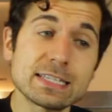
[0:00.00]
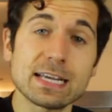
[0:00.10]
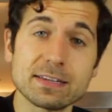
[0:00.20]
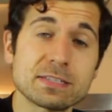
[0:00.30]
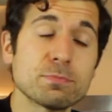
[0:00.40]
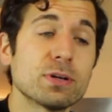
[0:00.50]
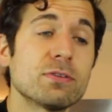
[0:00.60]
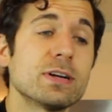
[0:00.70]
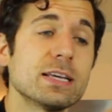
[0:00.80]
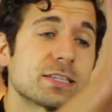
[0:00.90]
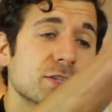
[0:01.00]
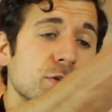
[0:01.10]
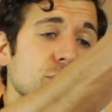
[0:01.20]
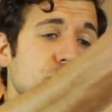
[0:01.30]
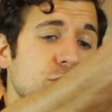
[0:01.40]
is how simple it really is. So
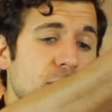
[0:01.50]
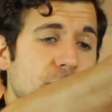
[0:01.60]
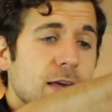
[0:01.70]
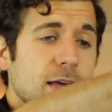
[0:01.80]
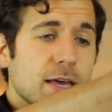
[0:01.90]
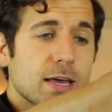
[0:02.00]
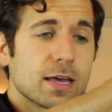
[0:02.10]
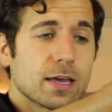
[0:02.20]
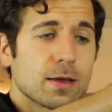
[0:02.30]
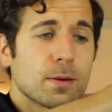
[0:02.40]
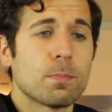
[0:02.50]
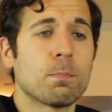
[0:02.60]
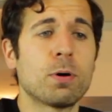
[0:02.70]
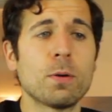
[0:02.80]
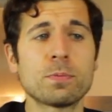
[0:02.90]
you just
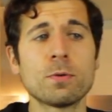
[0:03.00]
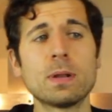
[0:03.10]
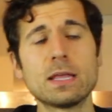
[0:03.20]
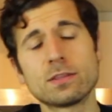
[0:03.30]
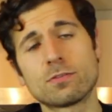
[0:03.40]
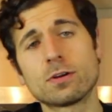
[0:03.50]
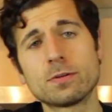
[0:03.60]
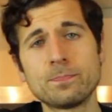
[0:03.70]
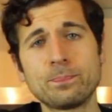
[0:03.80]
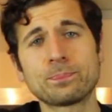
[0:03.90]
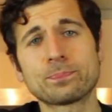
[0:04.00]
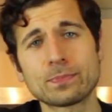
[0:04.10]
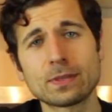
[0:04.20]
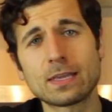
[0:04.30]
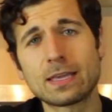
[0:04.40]
pop your blender on,
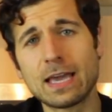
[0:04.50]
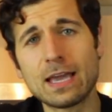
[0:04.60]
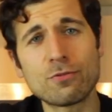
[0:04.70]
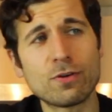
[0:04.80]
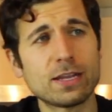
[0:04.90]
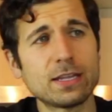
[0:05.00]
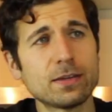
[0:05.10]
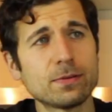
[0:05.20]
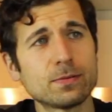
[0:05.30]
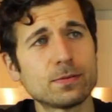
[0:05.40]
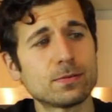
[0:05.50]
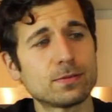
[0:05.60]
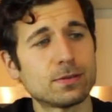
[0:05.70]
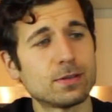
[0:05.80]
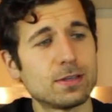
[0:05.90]
get it ready,
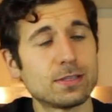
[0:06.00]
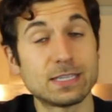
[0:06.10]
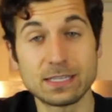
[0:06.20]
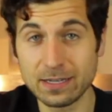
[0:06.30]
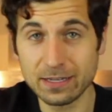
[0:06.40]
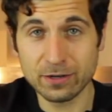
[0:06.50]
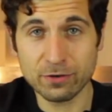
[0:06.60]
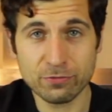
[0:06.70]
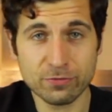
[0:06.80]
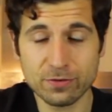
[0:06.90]
take the lid off,